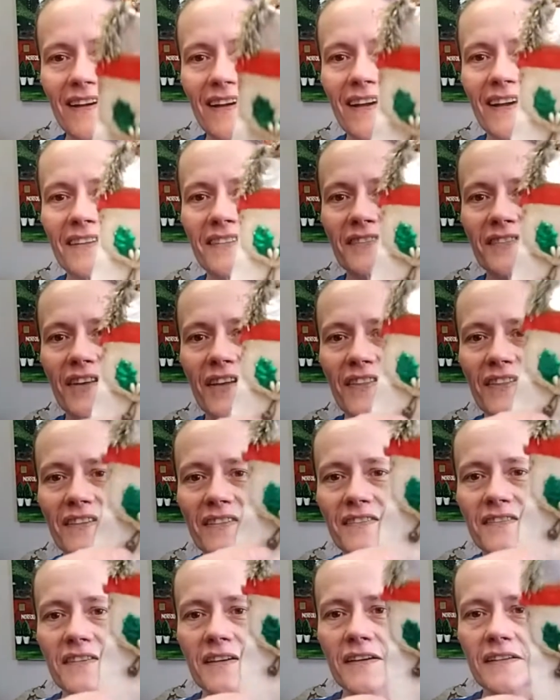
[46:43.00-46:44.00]
I saw
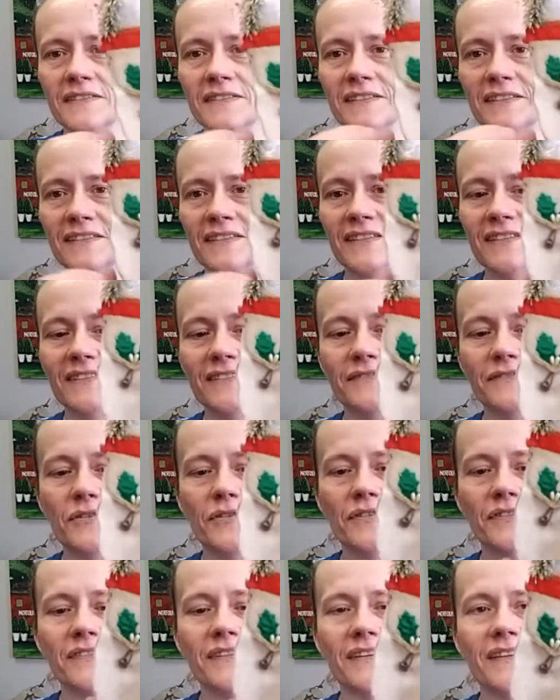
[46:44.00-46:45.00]
this tucked in there, and of
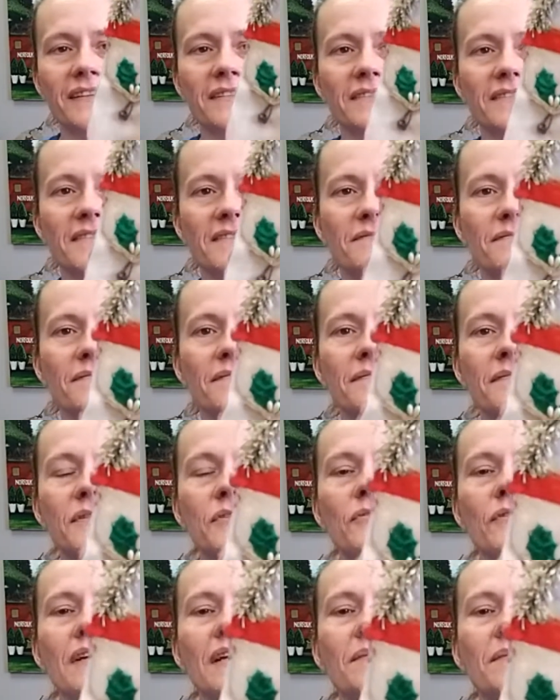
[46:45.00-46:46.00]
course I
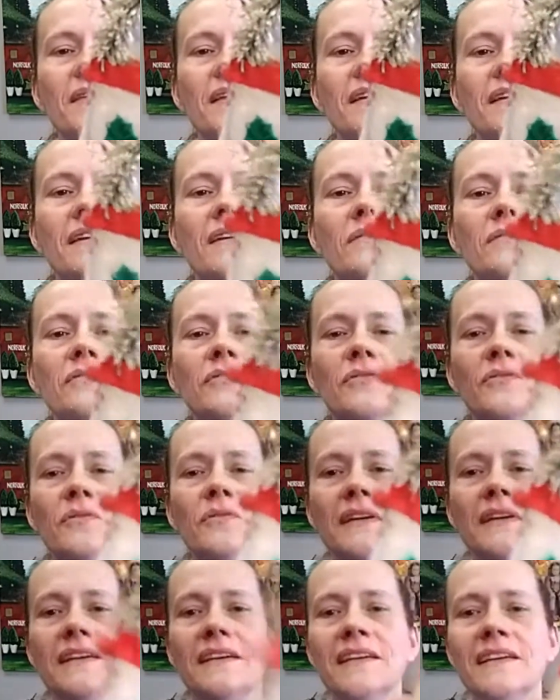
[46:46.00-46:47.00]
grabbed that out real
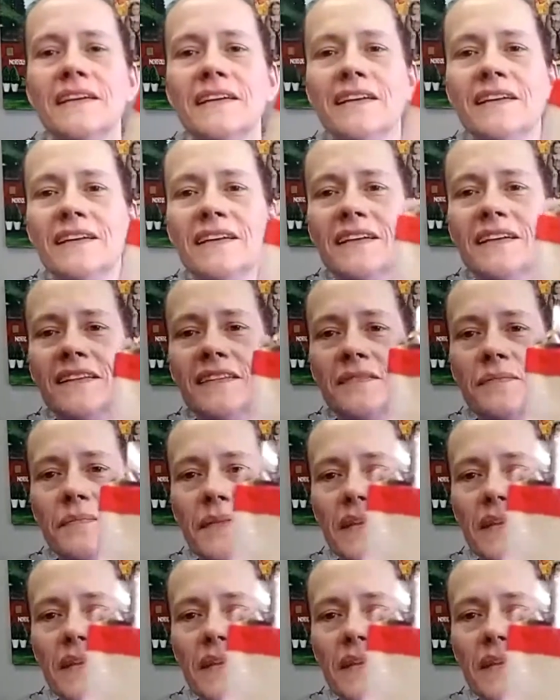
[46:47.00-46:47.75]
quick. It's